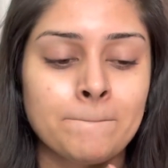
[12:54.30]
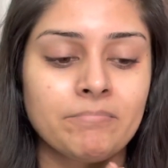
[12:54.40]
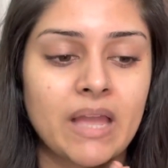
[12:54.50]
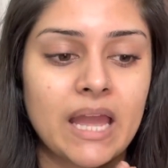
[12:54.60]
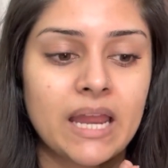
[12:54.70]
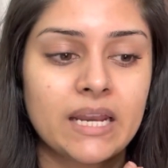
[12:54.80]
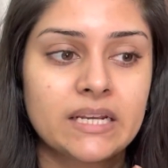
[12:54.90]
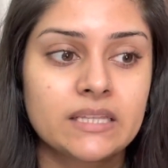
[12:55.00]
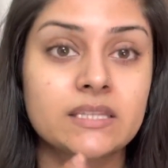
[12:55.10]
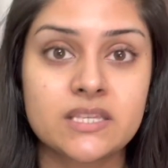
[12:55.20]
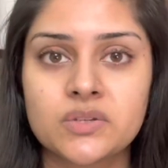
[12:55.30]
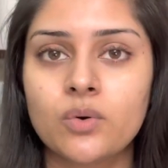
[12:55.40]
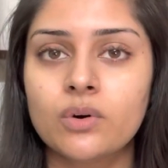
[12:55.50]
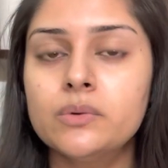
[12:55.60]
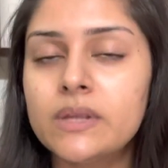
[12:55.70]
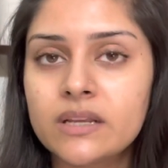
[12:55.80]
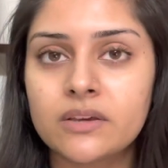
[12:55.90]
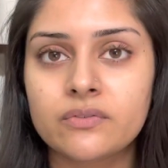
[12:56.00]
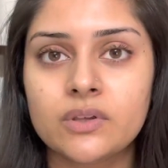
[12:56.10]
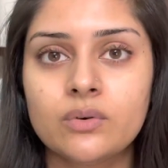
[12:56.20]
and this code will
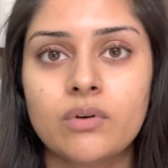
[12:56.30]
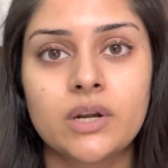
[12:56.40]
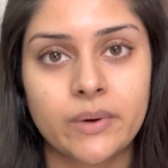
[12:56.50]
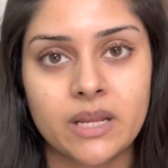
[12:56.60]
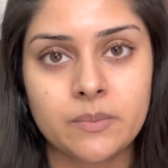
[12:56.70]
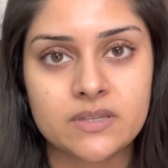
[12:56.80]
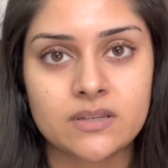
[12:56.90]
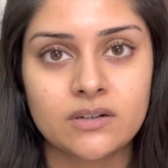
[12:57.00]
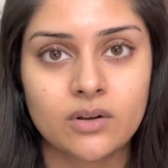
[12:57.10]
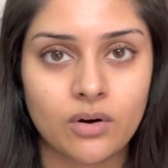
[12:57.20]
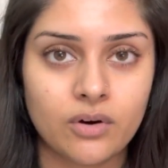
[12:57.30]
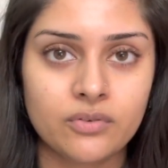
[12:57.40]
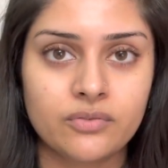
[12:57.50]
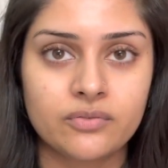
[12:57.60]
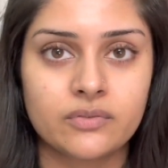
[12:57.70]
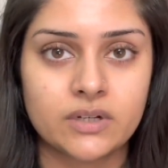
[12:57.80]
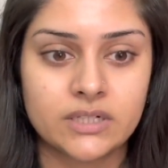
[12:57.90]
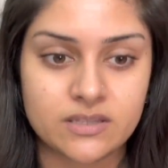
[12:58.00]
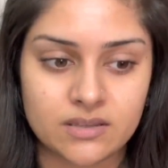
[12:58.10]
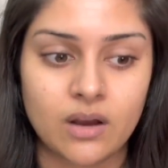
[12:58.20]
give you a 20% off
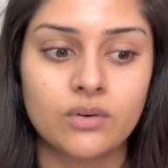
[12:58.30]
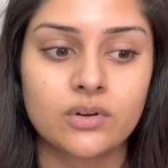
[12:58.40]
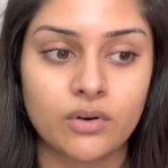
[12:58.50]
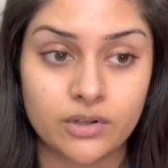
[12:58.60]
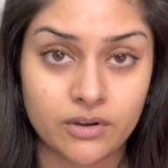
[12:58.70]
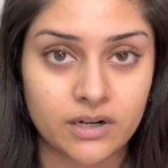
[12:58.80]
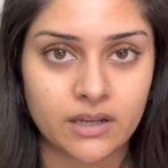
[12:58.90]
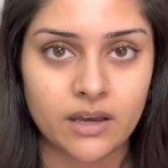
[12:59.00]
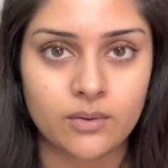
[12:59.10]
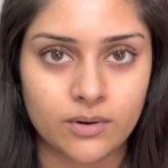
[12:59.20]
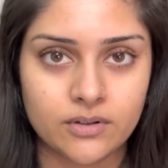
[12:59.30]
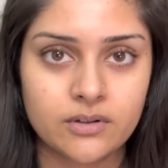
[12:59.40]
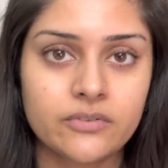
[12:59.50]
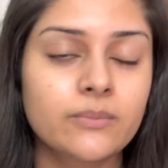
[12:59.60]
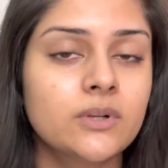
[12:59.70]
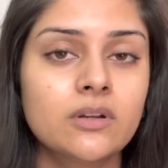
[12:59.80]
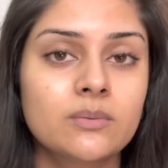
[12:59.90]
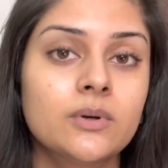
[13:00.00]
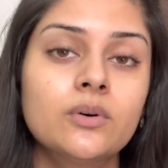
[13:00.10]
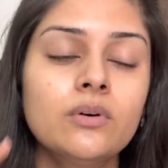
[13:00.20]
discount on your entire order from the
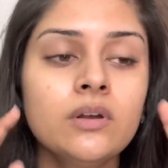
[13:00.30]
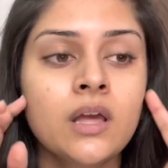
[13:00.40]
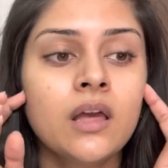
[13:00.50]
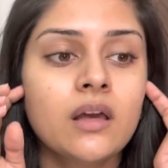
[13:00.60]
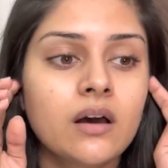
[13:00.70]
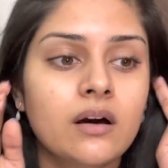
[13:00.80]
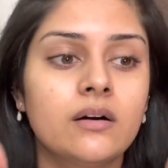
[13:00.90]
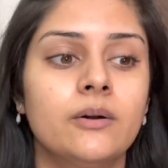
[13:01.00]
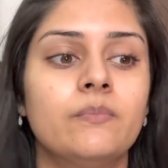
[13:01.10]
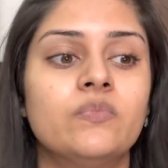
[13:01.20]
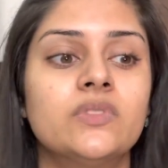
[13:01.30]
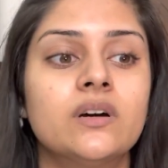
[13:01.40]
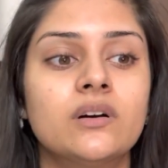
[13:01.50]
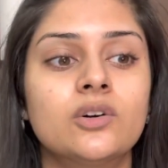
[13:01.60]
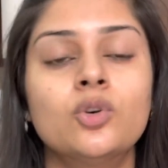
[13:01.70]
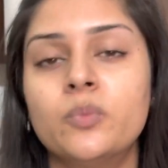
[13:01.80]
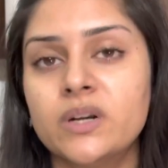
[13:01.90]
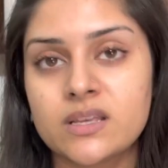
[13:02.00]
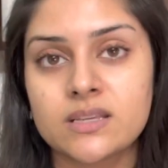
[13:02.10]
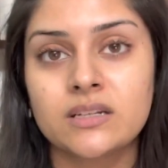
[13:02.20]
DermaCo. The coupon
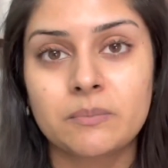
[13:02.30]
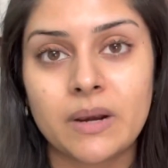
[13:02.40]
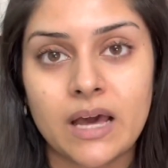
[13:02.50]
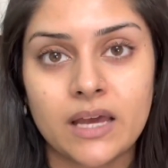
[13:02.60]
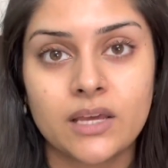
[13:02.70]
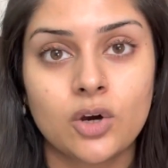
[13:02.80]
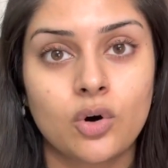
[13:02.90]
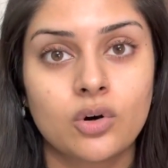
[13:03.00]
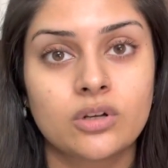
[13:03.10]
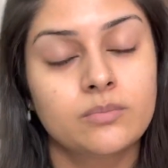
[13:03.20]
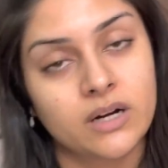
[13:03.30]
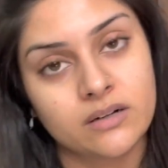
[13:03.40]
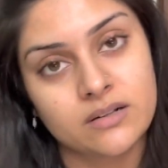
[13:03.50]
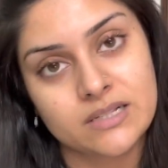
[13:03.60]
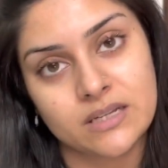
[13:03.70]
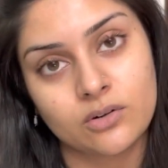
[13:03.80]
doesn't apply on bundles and